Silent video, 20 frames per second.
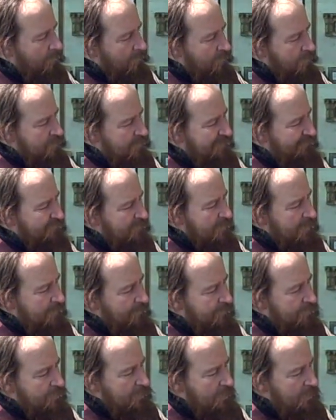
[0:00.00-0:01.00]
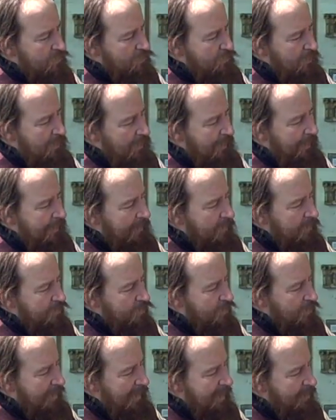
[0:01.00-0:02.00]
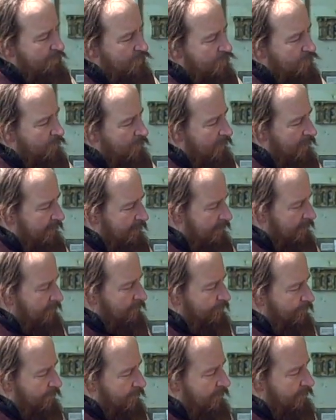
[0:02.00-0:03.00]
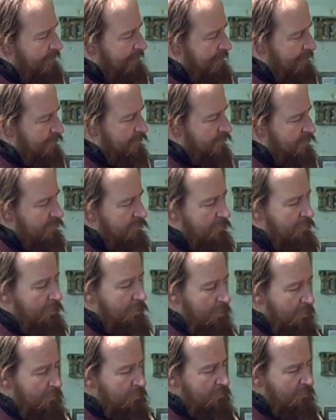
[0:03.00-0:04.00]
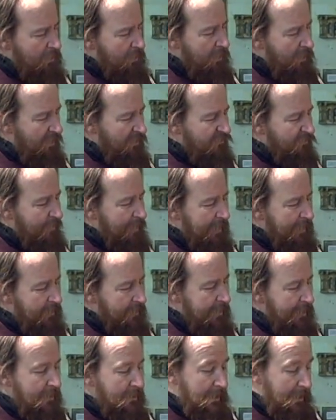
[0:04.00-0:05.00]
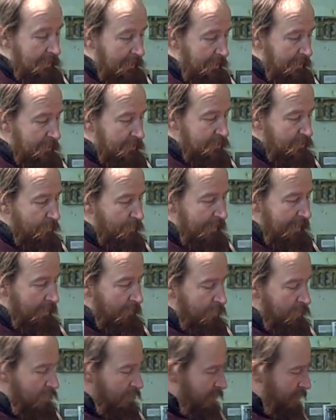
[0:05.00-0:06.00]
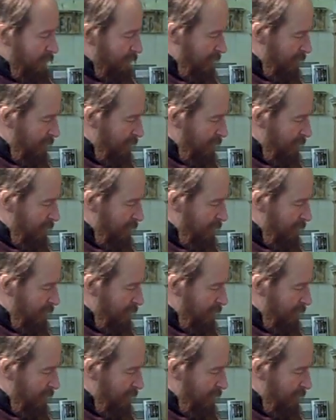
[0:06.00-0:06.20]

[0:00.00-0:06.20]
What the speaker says: 17th century English Cambridge binding. That's new. I've made that. Again, it's a blank book.